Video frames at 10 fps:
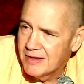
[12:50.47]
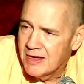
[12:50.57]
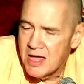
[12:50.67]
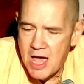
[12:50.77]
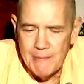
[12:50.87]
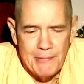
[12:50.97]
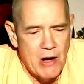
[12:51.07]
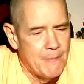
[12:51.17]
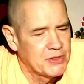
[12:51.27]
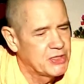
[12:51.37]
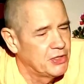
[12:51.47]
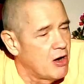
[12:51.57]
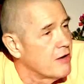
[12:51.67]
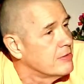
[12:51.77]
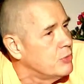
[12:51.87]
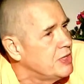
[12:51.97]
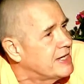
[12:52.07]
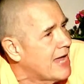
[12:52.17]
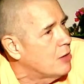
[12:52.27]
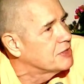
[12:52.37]
And Prabhupada said, Narada Muni
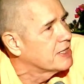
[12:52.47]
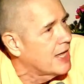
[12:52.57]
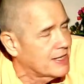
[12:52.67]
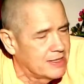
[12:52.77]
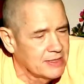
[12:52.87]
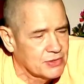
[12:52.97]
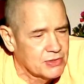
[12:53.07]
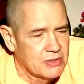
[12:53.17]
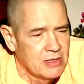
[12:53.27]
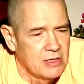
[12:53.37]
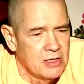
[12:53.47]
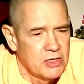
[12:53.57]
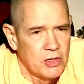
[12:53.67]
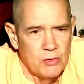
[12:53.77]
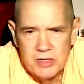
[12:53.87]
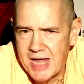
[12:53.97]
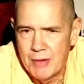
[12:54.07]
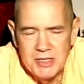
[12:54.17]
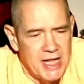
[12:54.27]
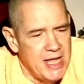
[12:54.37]
counted like this you know,
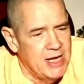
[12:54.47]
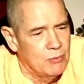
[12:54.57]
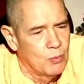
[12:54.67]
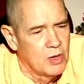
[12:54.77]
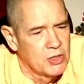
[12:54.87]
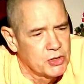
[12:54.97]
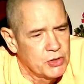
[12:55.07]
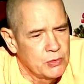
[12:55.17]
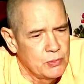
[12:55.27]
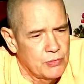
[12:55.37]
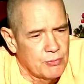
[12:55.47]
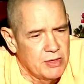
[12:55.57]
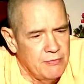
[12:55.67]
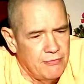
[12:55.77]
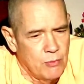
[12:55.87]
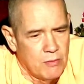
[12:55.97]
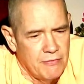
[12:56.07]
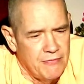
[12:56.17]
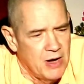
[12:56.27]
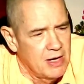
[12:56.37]
counting to eight one, two, three, four,
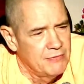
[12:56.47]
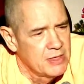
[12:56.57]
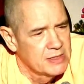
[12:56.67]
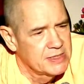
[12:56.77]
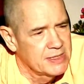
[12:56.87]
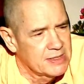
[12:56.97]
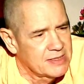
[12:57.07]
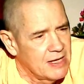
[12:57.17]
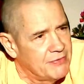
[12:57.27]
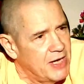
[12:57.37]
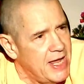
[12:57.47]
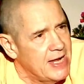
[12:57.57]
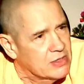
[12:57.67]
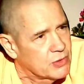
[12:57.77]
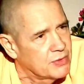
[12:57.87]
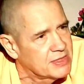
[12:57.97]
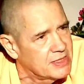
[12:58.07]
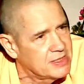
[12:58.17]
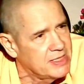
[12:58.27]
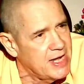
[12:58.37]
five, six, seven, eight. So this
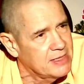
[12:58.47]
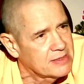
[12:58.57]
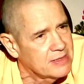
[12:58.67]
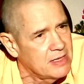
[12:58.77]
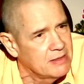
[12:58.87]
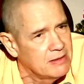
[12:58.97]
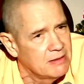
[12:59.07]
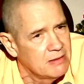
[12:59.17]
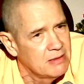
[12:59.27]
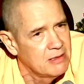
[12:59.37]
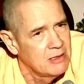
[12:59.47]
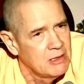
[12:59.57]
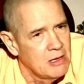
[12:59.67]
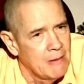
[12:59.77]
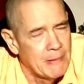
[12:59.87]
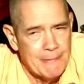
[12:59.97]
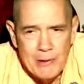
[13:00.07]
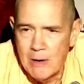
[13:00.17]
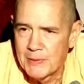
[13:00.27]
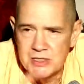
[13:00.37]
is the eighth son. But
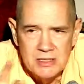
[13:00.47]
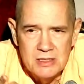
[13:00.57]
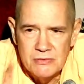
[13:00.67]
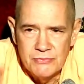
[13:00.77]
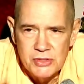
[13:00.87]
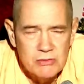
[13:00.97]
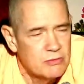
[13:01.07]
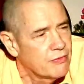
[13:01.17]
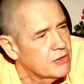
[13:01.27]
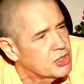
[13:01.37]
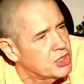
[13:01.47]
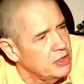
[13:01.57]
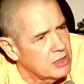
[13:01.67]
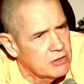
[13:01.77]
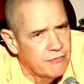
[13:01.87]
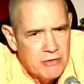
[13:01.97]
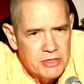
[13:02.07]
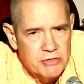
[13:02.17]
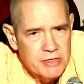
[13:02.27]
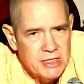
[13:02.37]
Prabhupada said this Vishnu is very, che- very
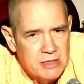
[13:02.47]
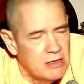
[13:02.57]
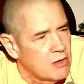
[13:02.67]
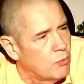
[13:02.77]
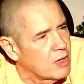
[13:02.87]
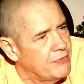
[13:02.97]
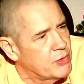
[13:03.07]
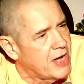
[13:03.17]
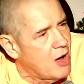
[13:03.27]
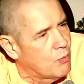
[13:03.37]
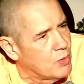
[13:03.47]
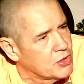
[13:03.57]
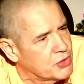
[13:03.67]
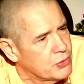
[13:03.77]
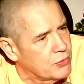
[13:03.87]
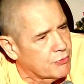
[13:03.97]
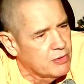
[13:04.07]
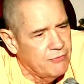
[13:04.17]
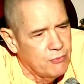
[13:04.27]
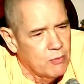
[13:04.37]
tricky. What if you count one, two, three,
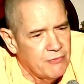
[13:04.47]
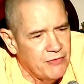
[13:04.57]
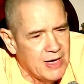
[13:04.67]
four, five,